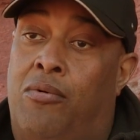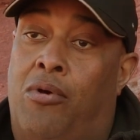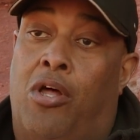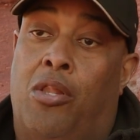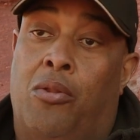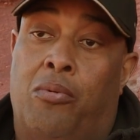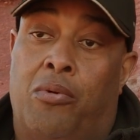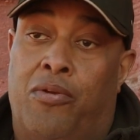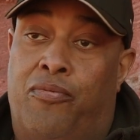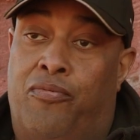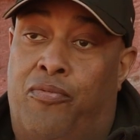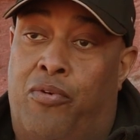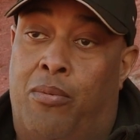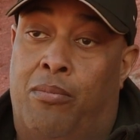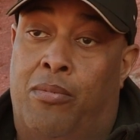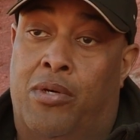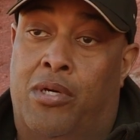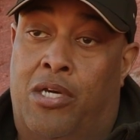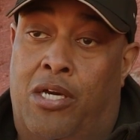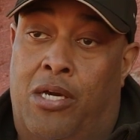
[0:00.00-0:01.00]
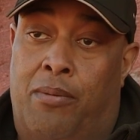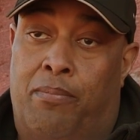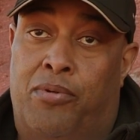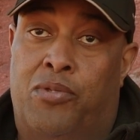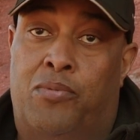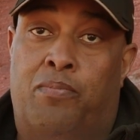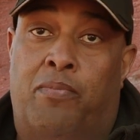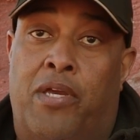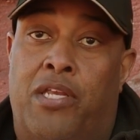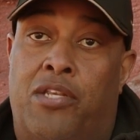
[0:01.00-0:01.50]
all the way from our
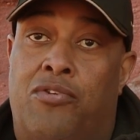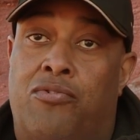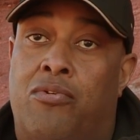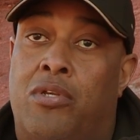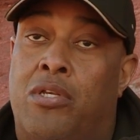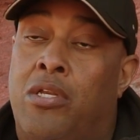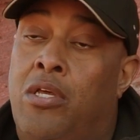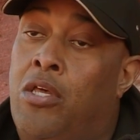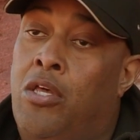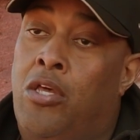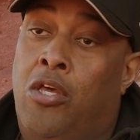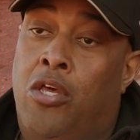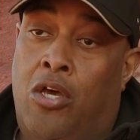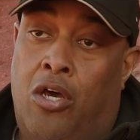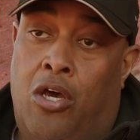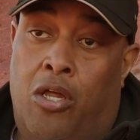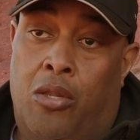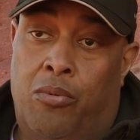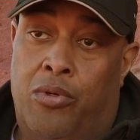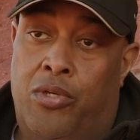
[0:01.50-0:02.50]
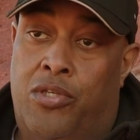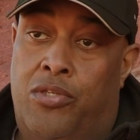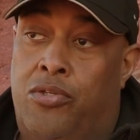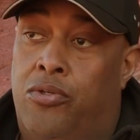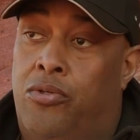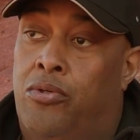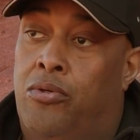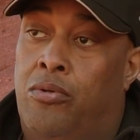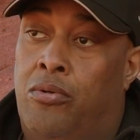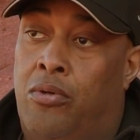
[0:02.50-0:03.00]
Compass Patriot all the way
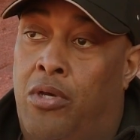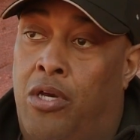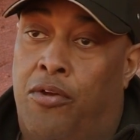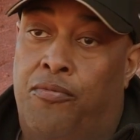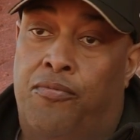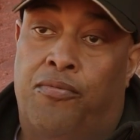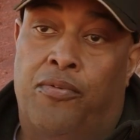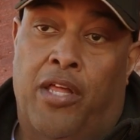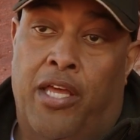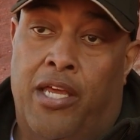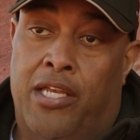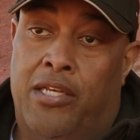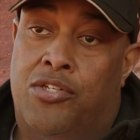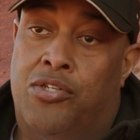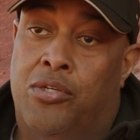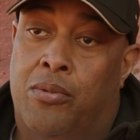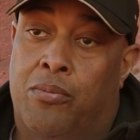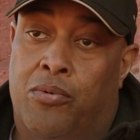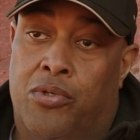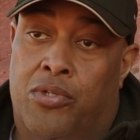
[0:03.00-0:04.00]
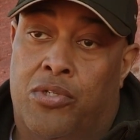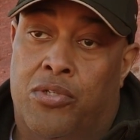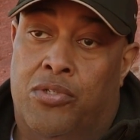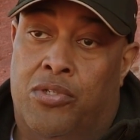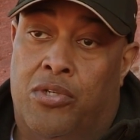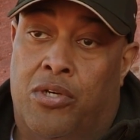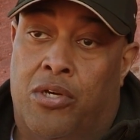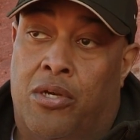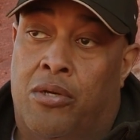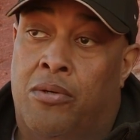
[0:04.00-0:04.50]
to our flagship, which
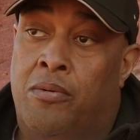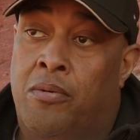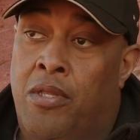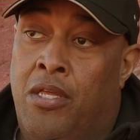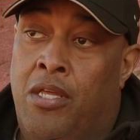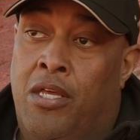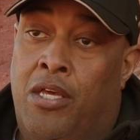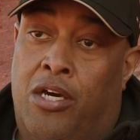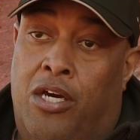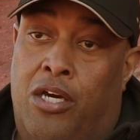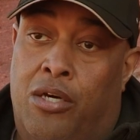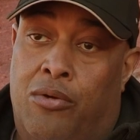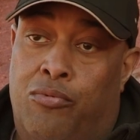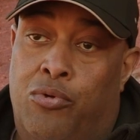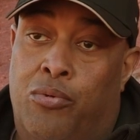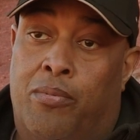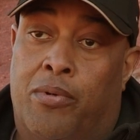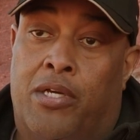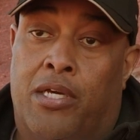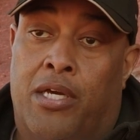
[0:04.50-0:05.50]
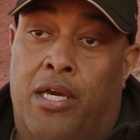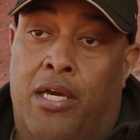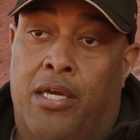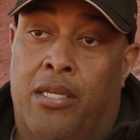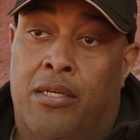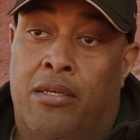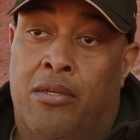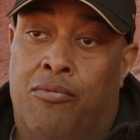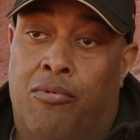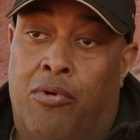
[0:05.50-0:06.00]
is our
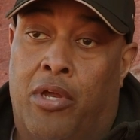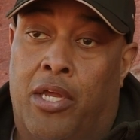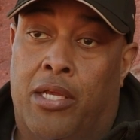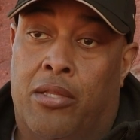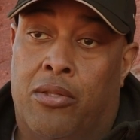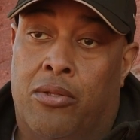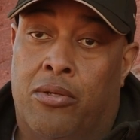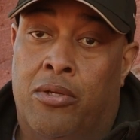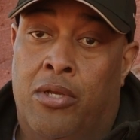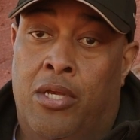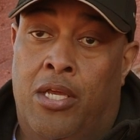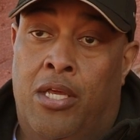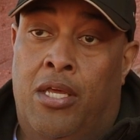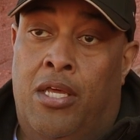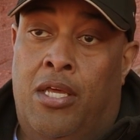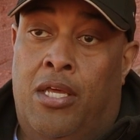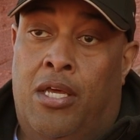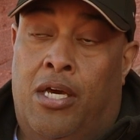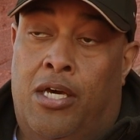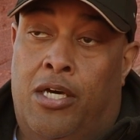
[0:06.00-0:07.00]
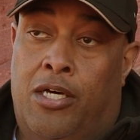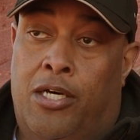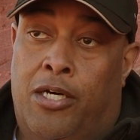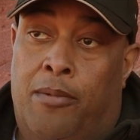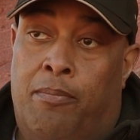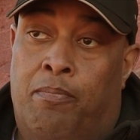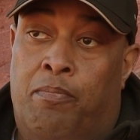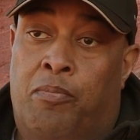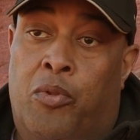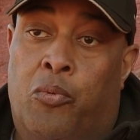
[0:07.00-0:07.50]
Rubicon Wrangler.
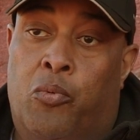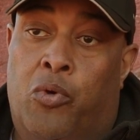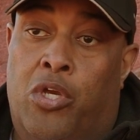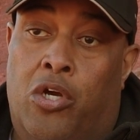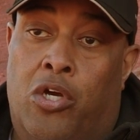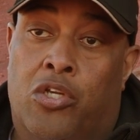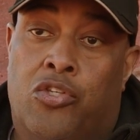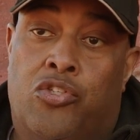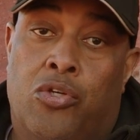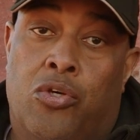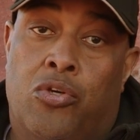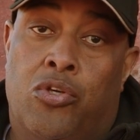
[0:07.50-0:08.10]
We also